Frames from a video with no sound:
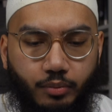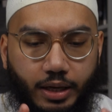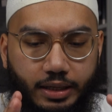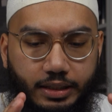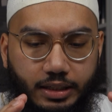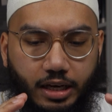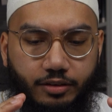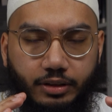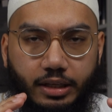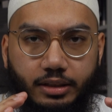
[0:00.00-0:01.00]
and he kind
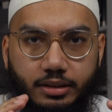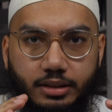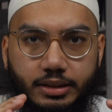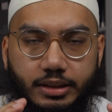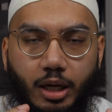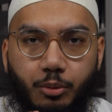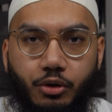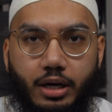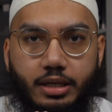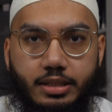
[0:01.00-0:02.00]
of like
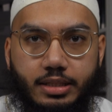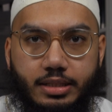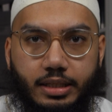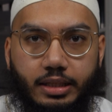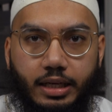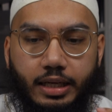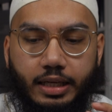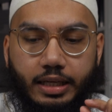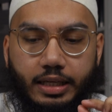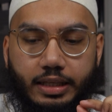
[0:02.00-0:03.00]
summarizes it
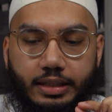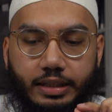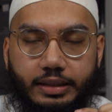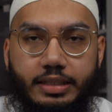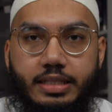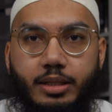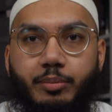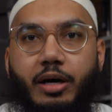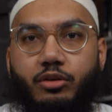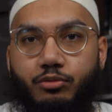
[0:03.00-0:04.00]
in the least
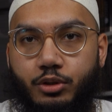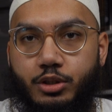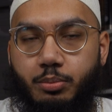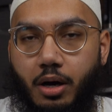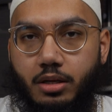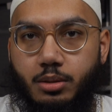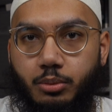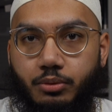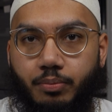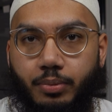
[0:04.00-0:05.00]
amount of words possible.